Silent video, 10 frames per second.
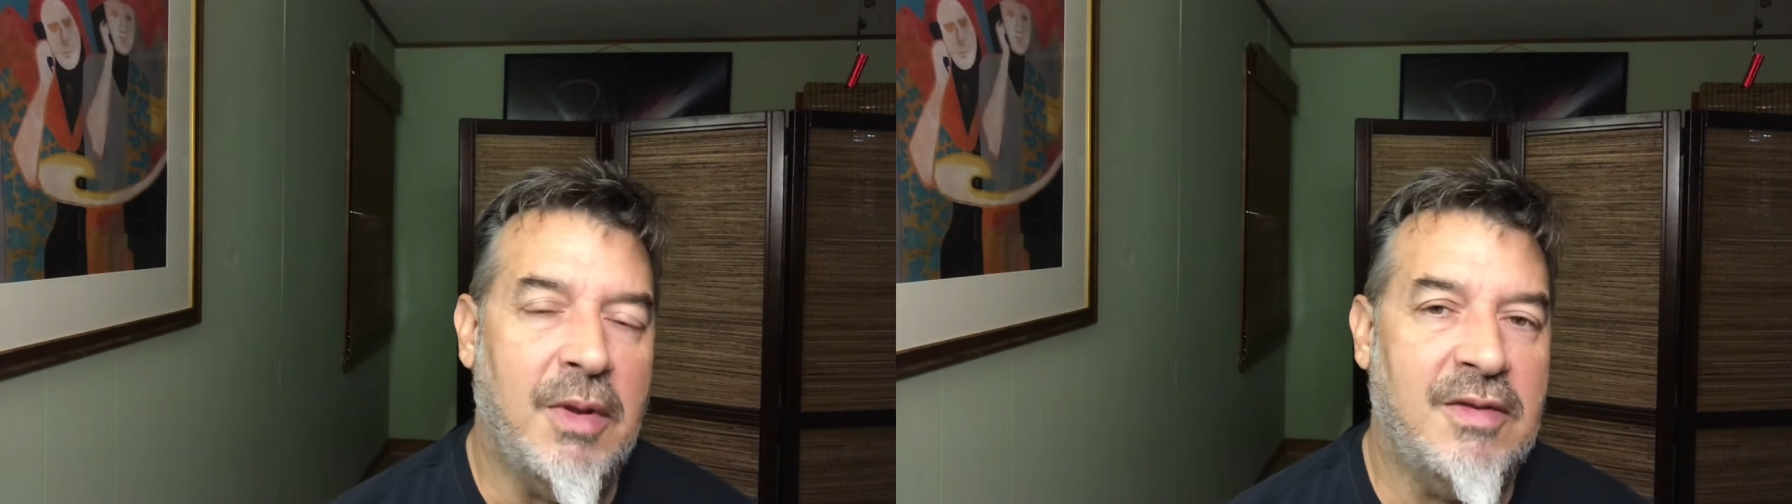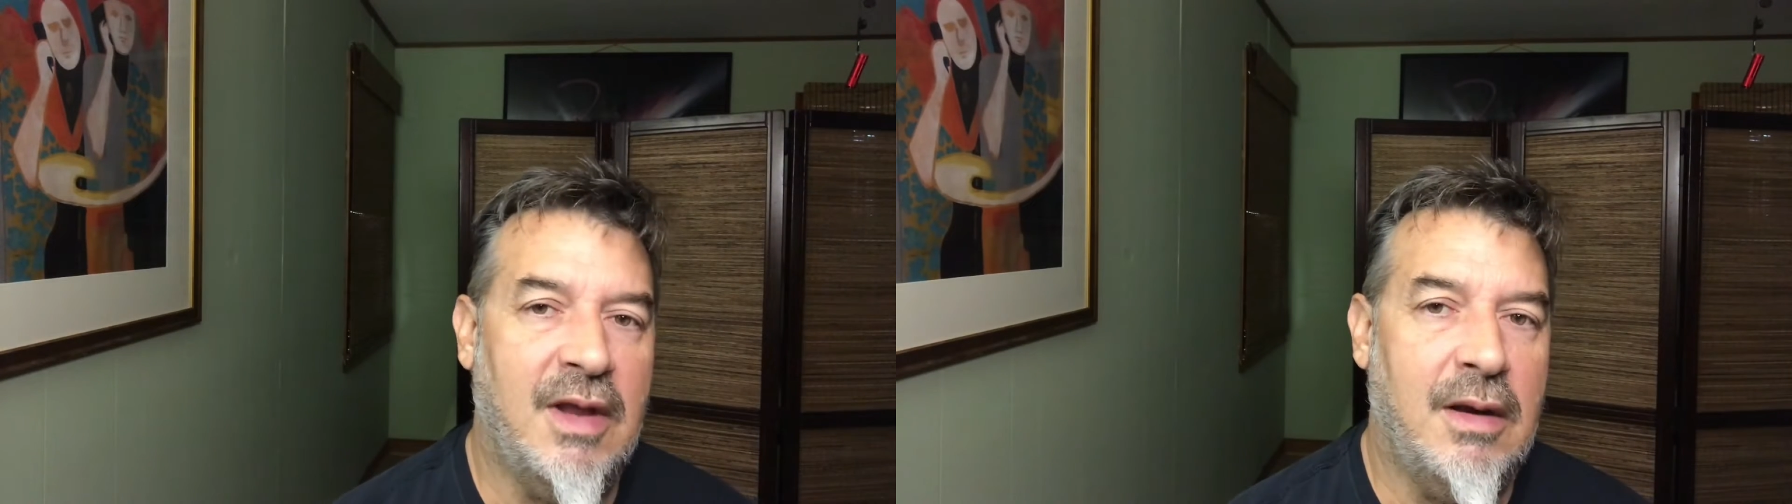
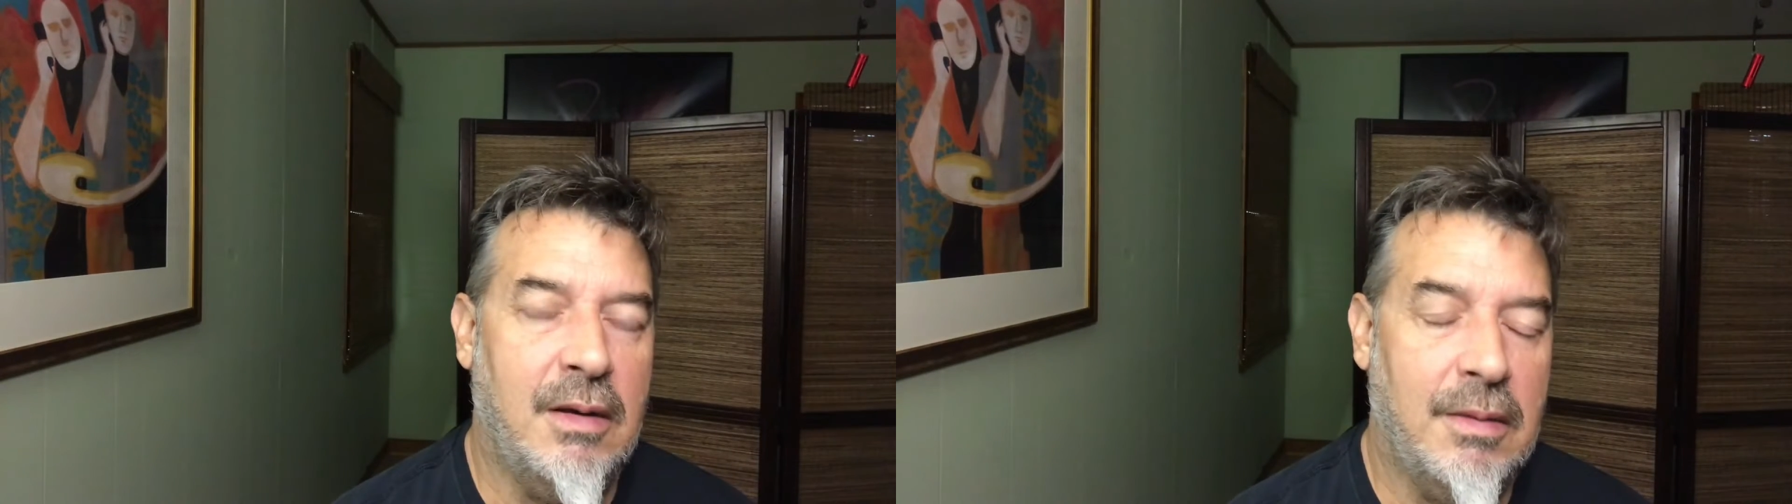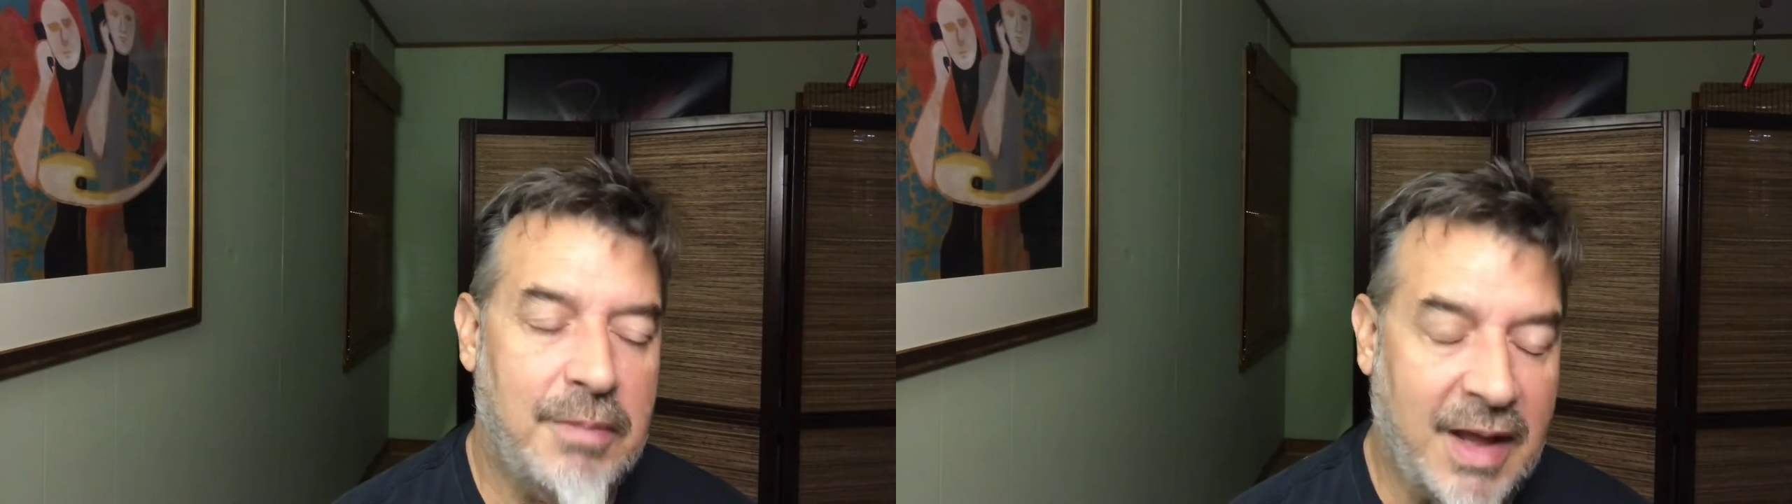I said,
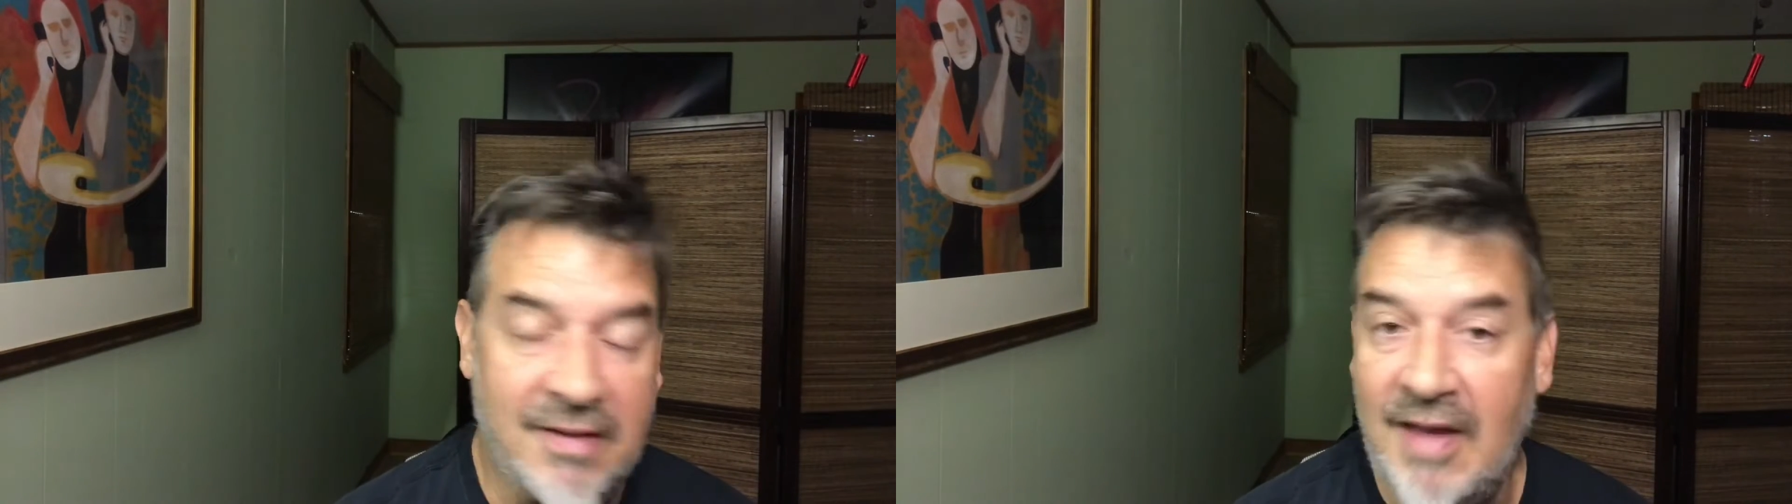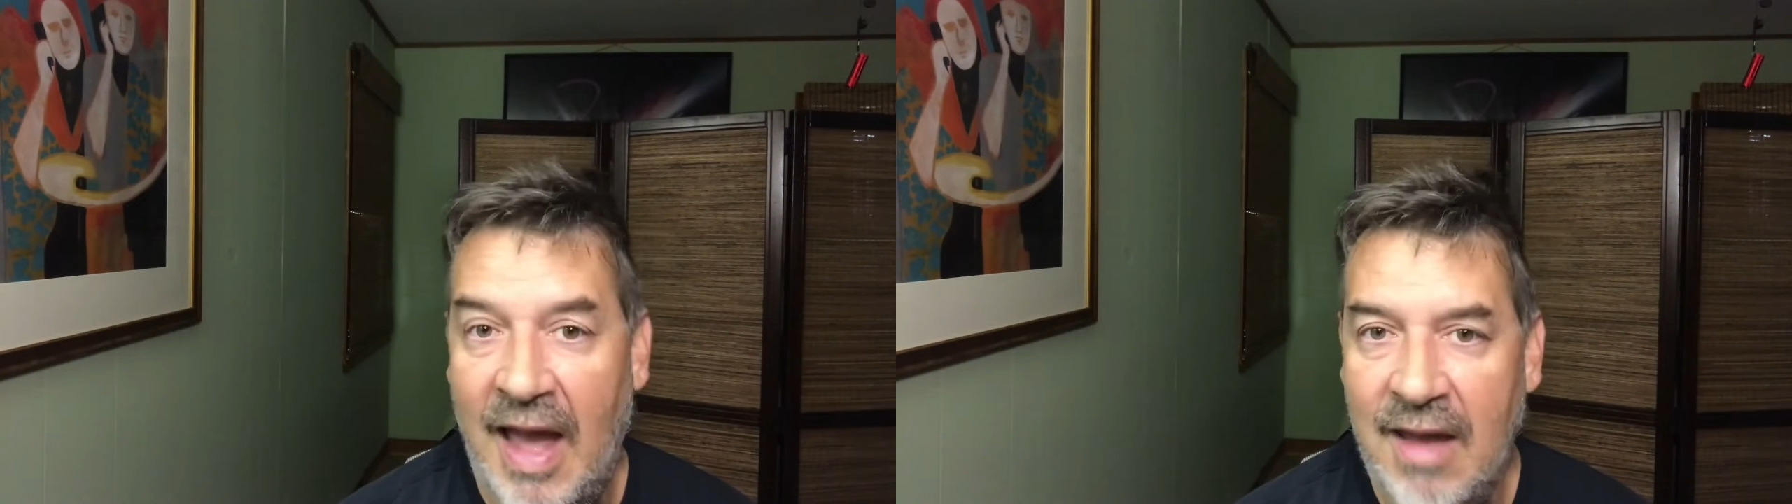
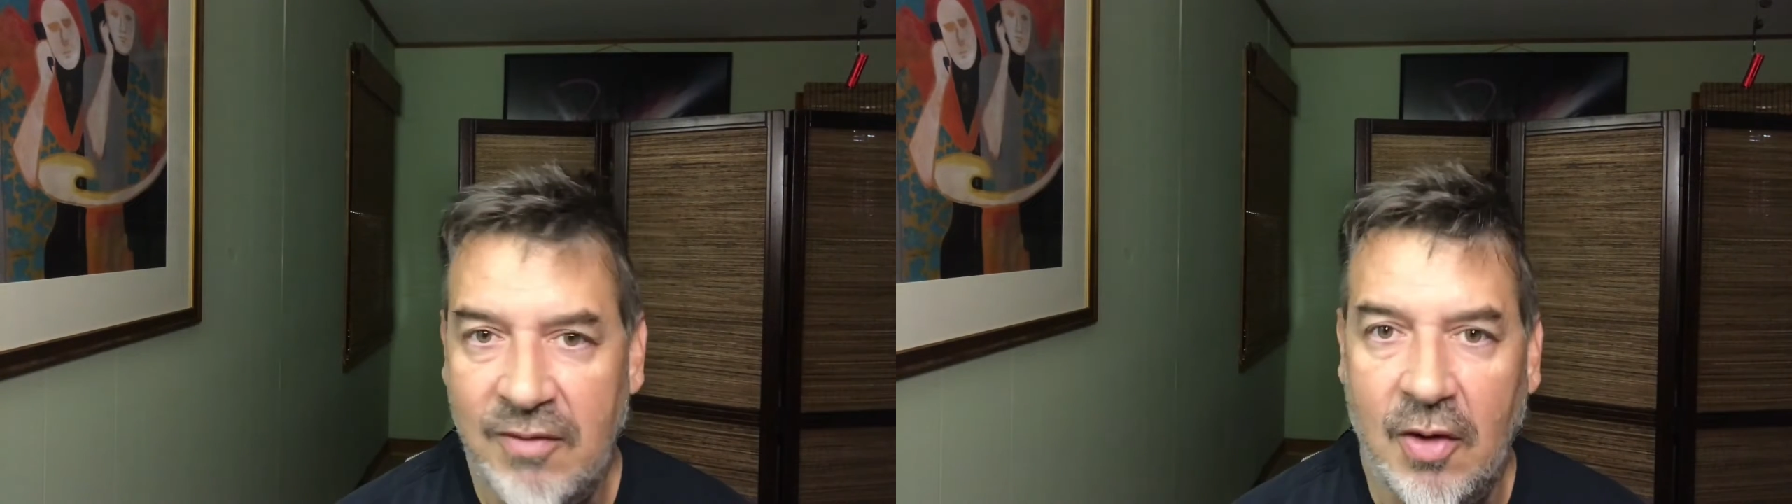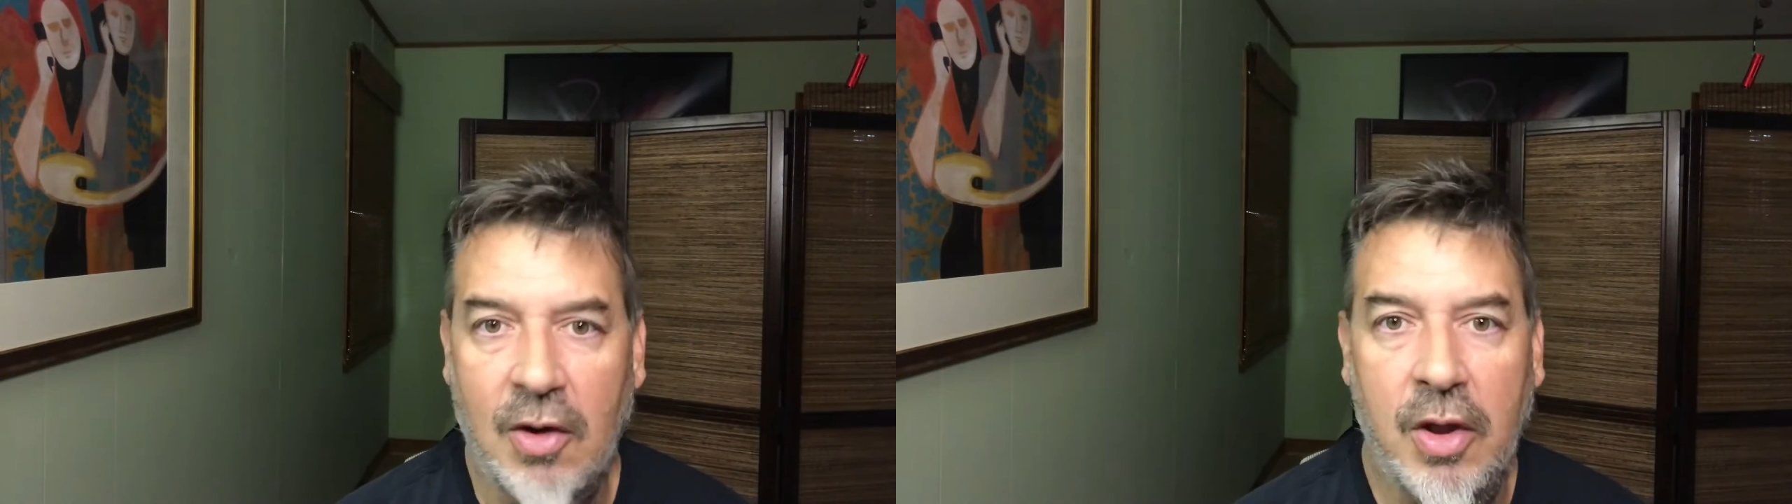because I have
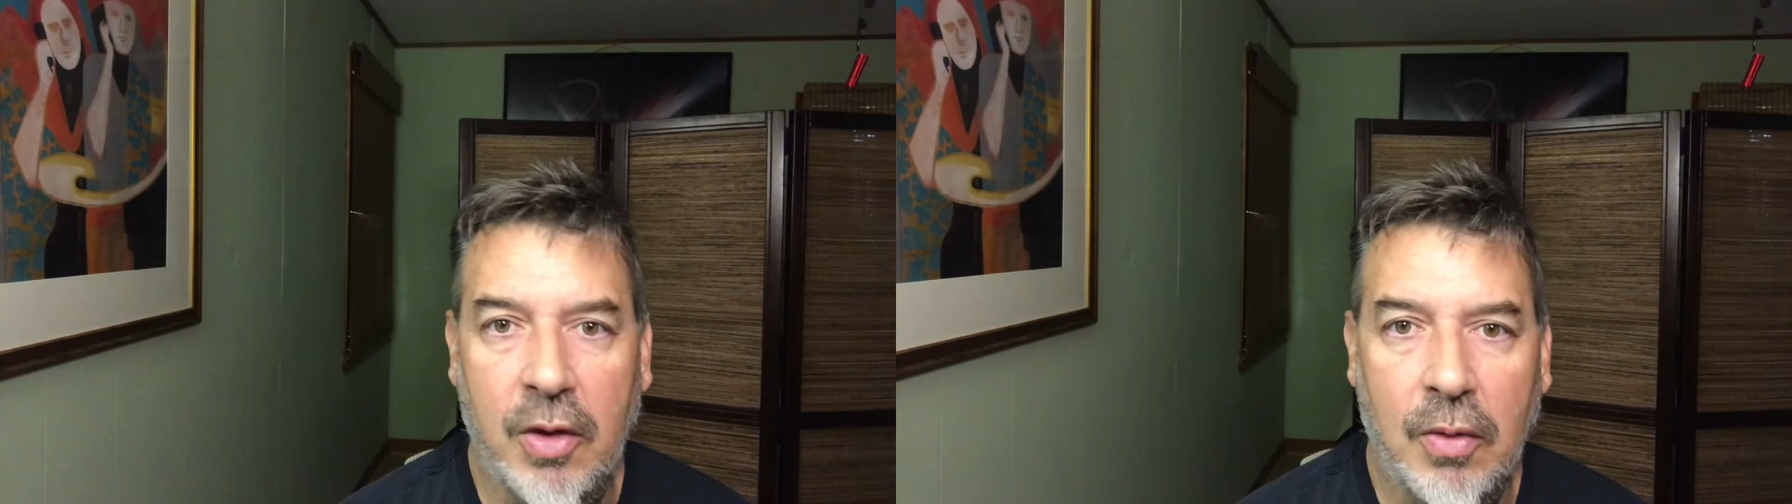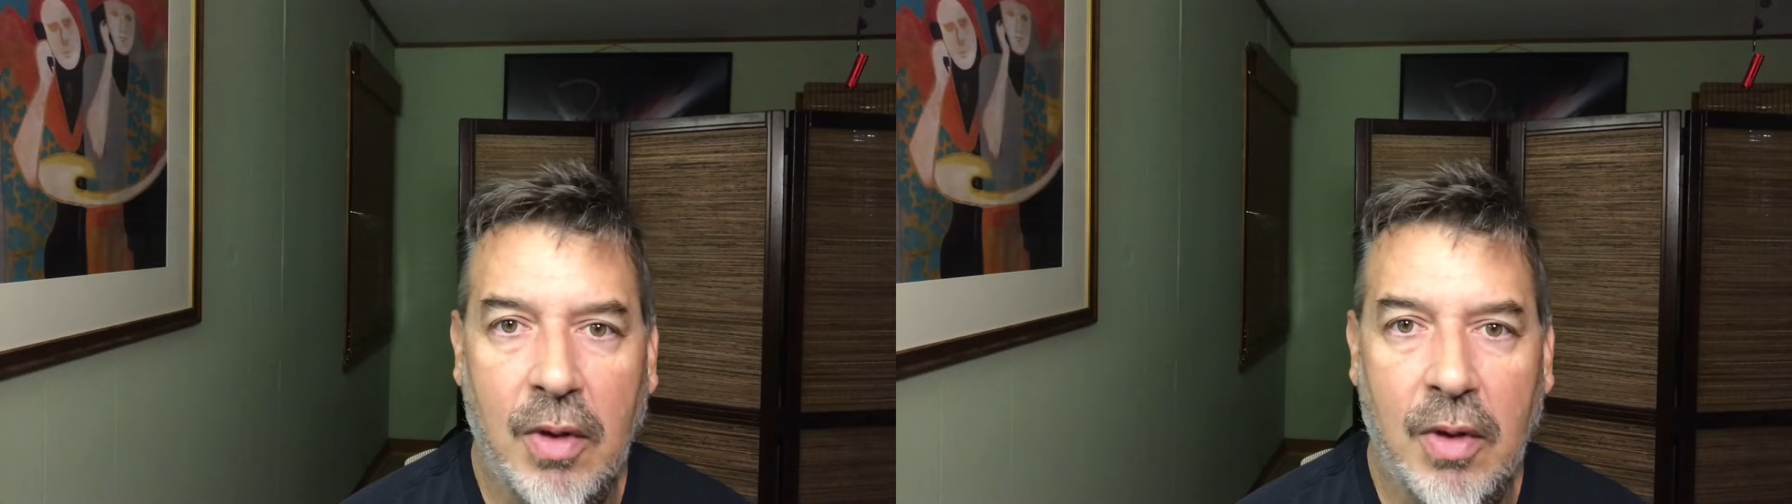no clue.